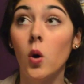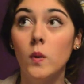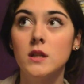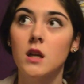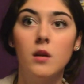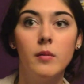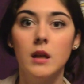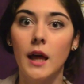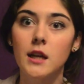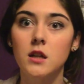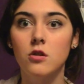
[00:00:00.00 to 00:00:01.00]
always going to be
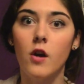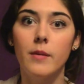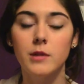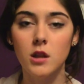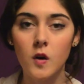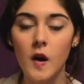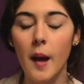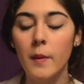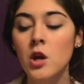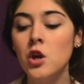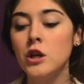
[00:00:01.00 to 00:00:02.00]
creme de la creme.